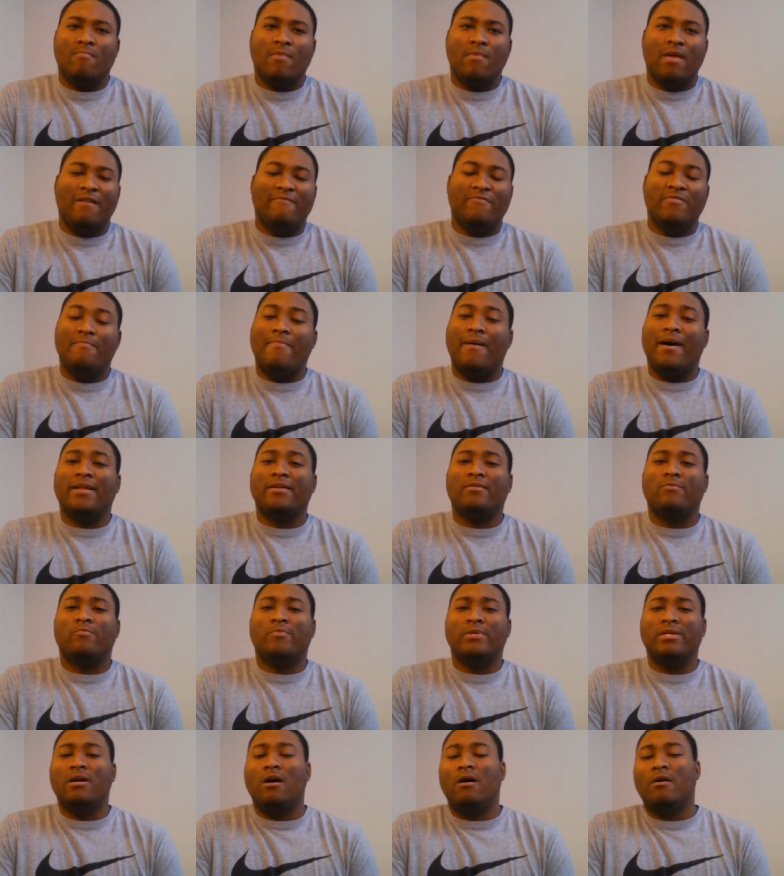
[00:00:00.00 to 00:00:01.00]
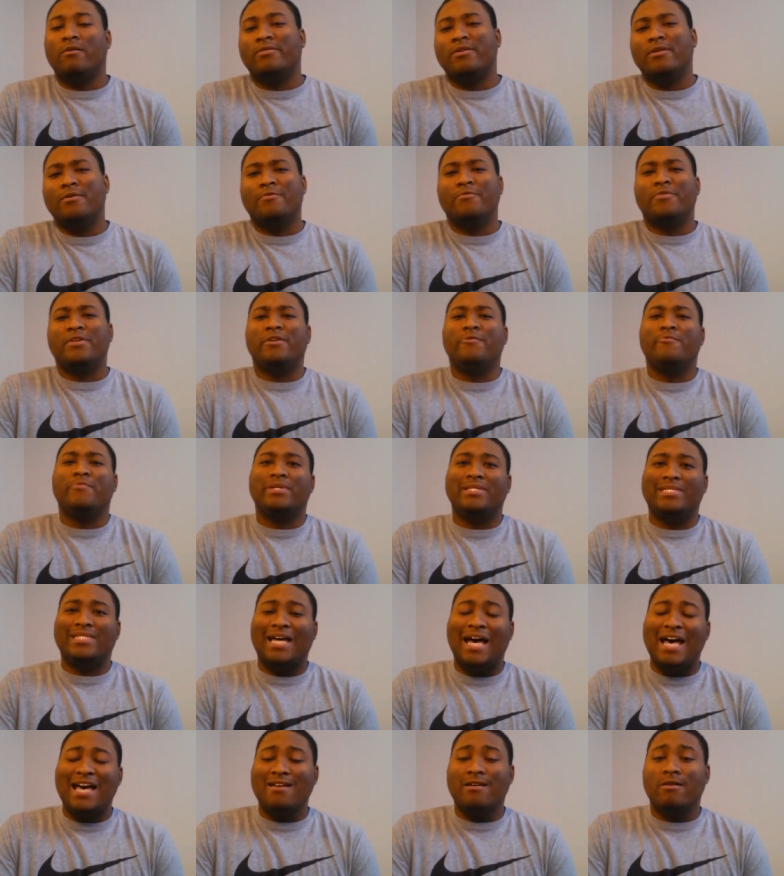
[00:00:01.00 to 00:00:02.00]
Everybody, we all know he
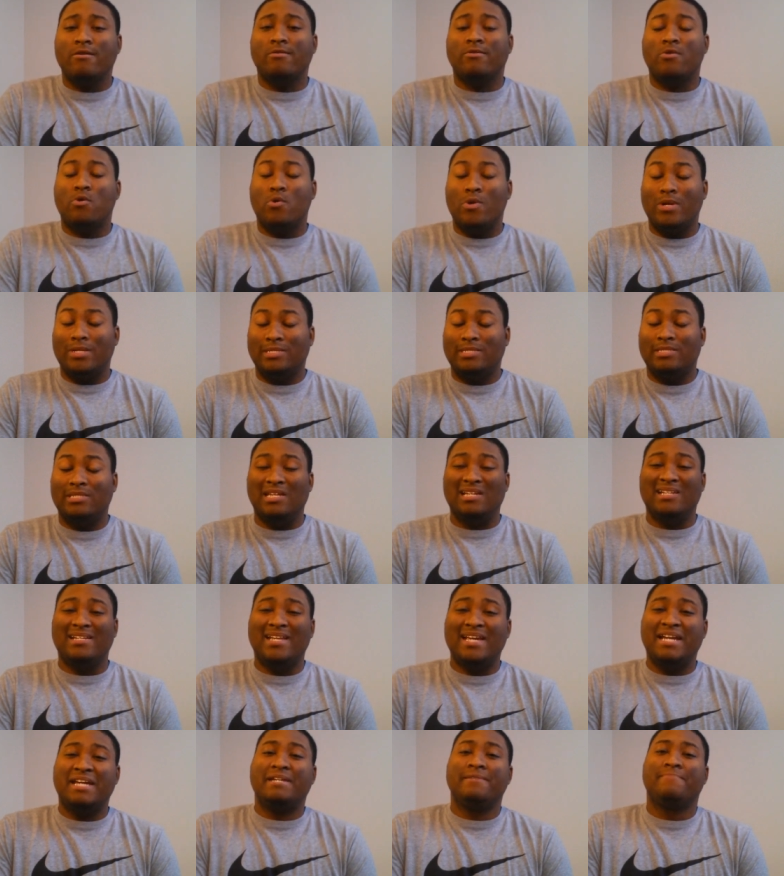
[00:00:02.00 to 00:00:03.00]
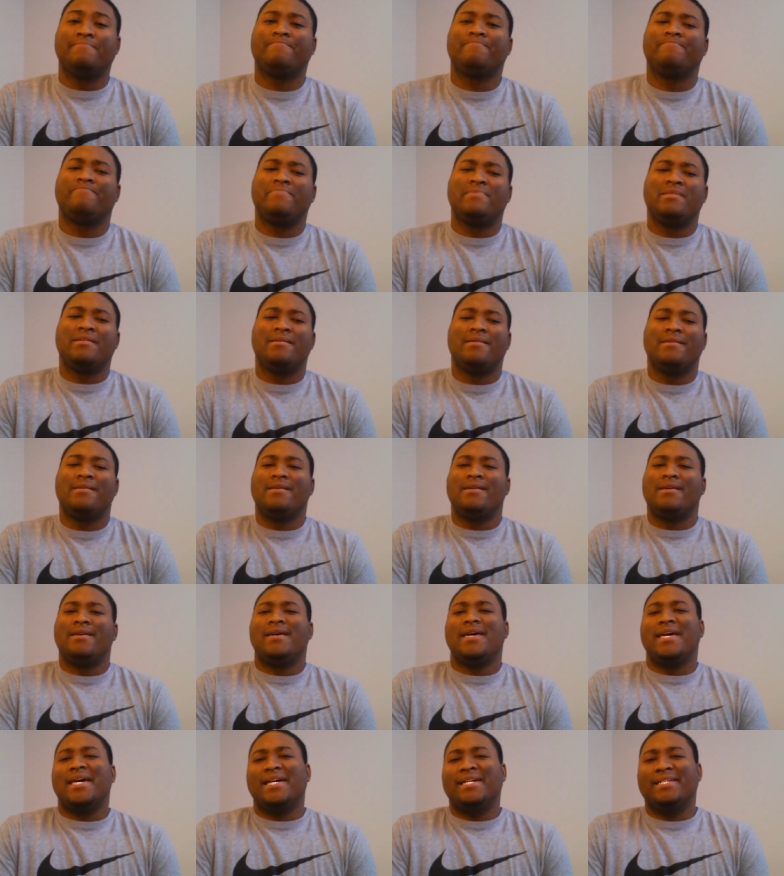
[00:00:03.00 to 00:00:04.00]
retired on Sunday,
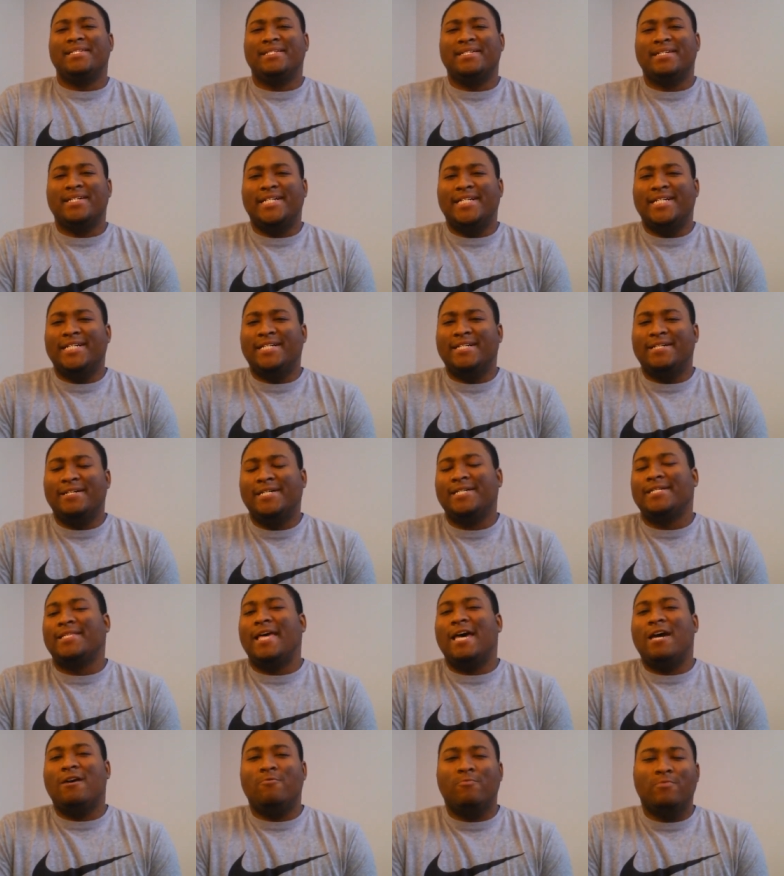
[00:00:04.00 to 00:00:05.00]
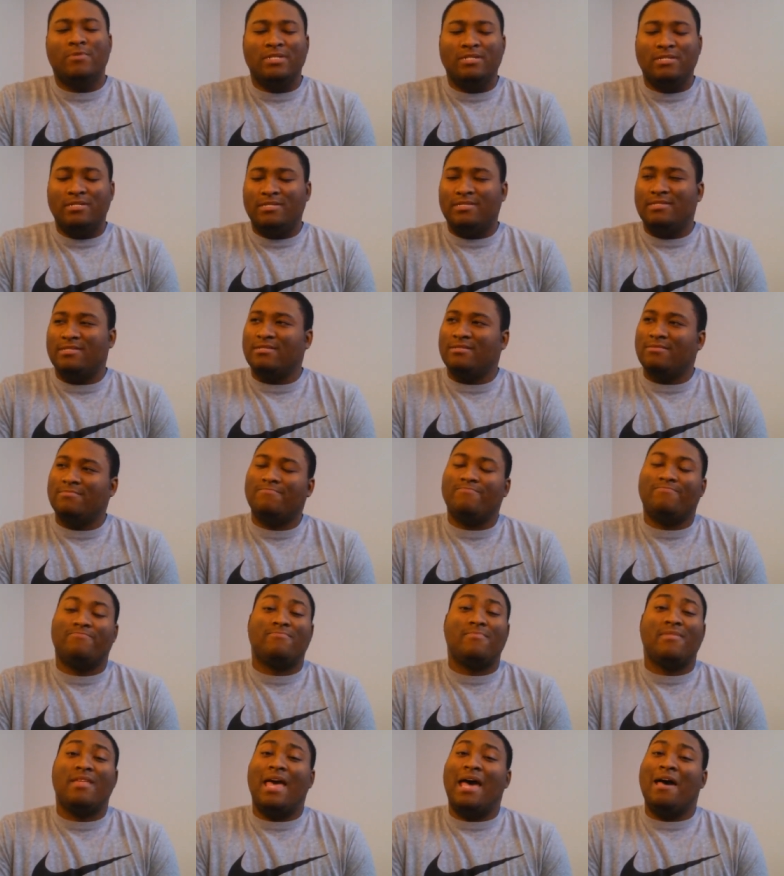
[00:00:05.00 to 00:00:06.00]
and uh, that was
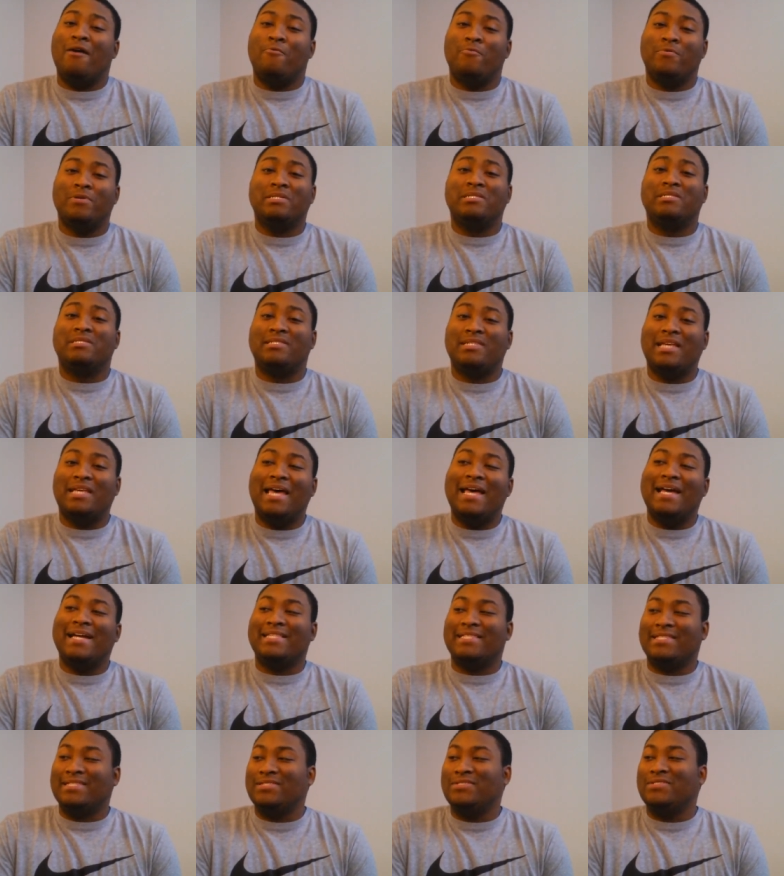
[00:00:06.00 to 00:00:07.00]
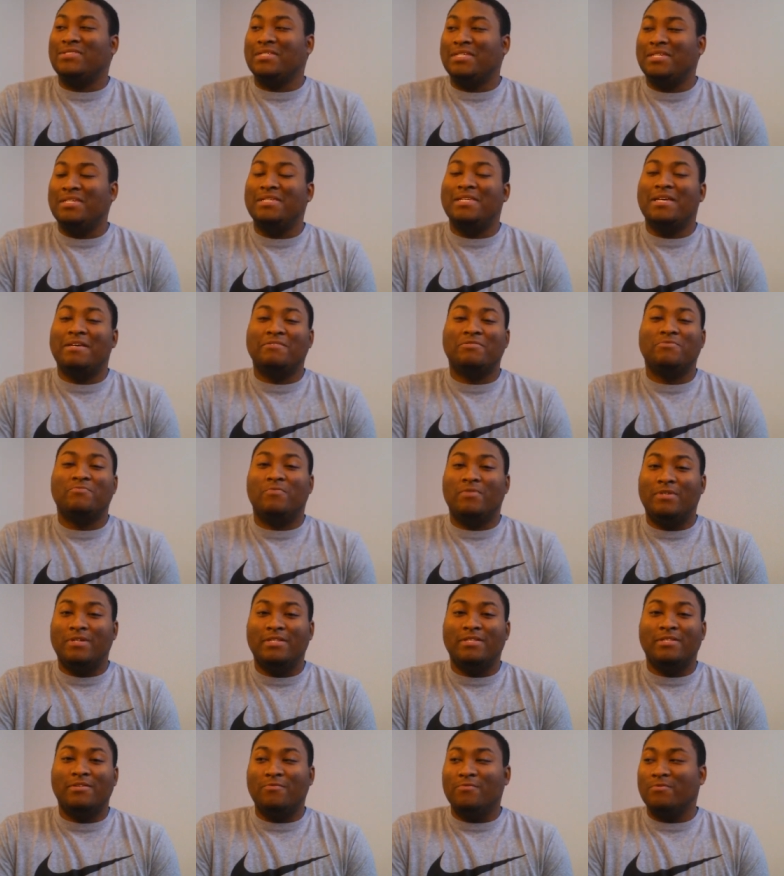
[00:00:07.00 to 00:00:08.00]
that was sad to see. That's
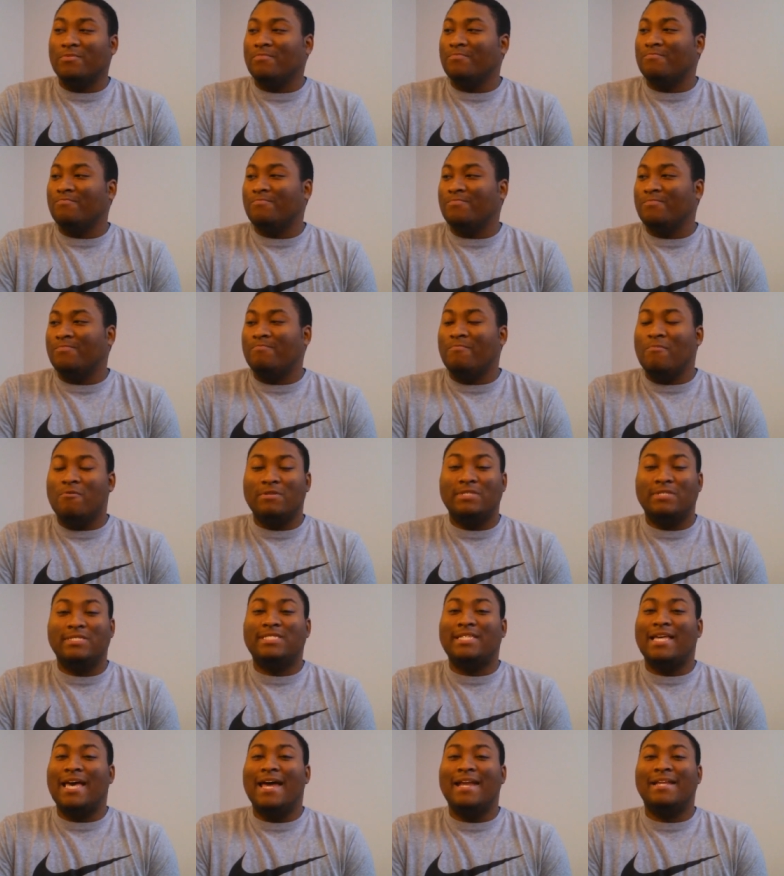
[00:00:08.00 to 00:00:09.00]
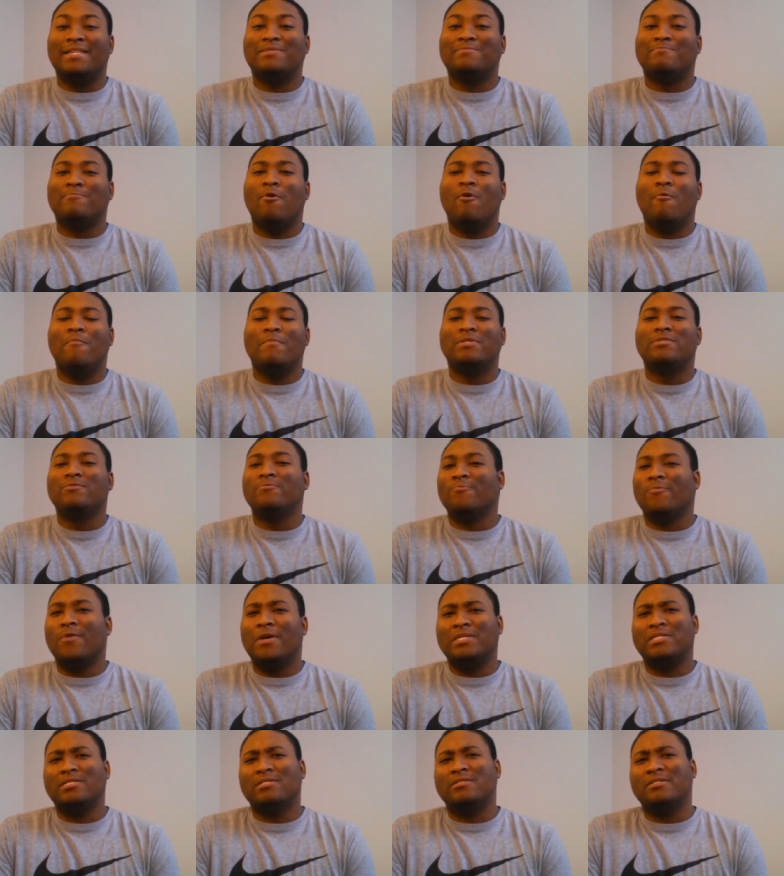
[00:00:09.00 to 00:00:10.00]
one of the most saddest moments in
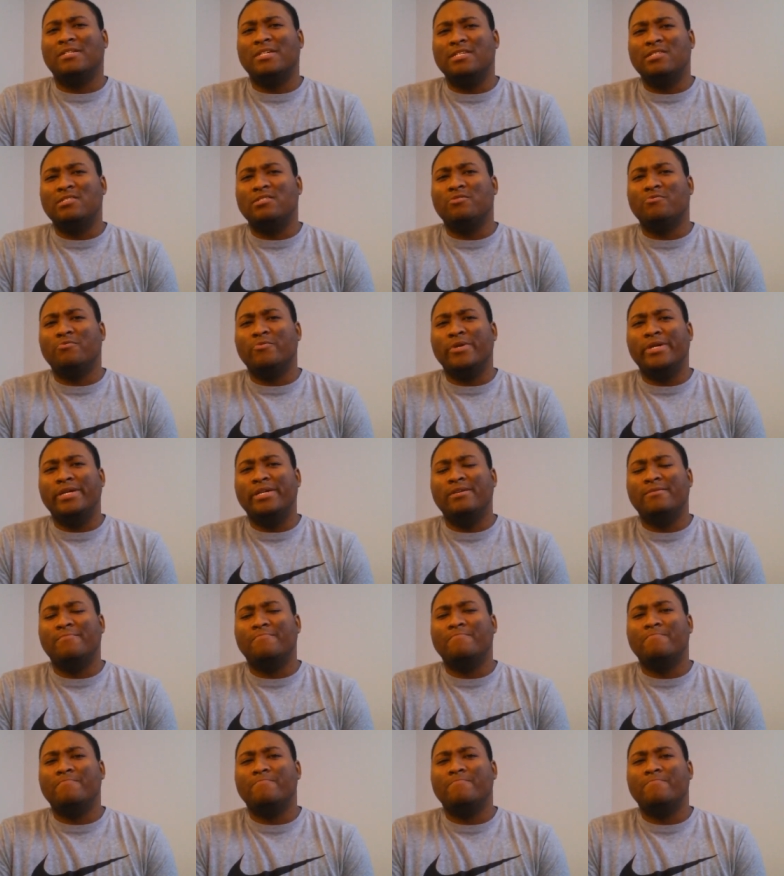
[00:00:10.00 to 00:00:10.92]
wrestling history.